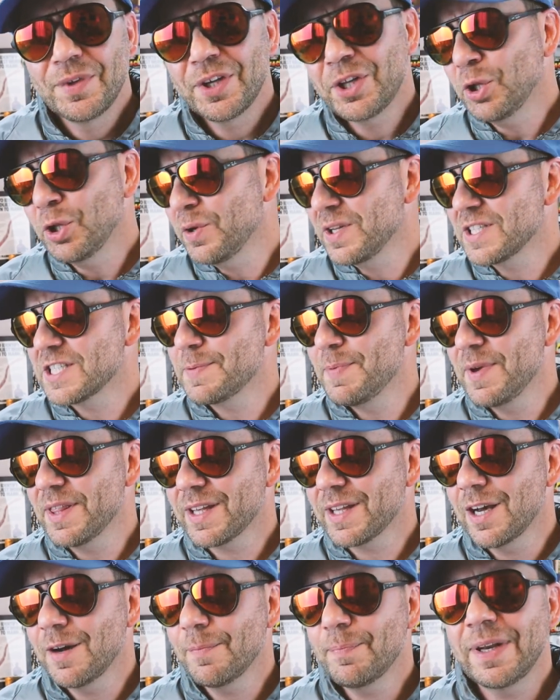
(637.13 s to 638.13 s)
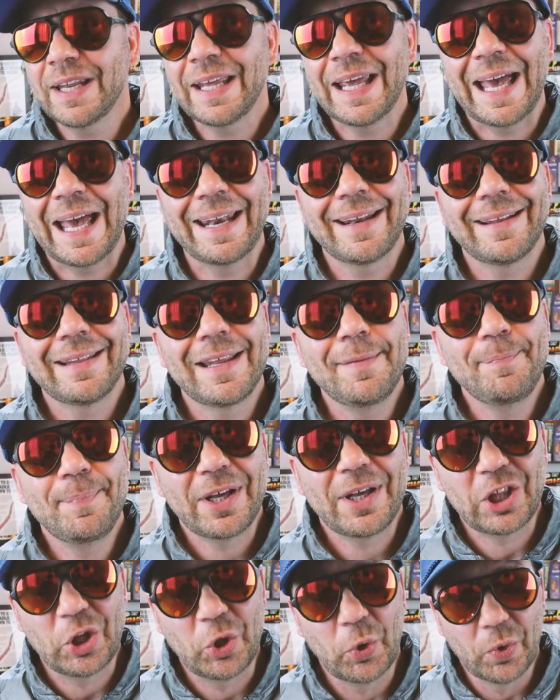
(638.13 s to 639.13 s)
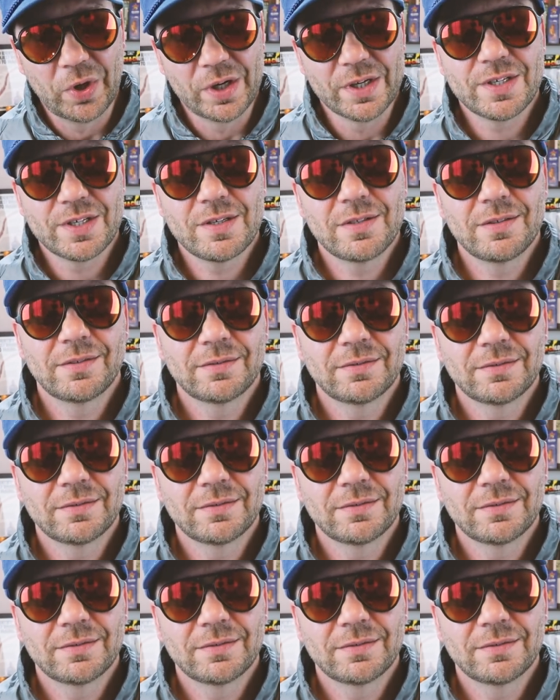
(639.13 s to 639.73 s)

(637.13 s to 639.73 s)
including Smith Company and Olympic Lures.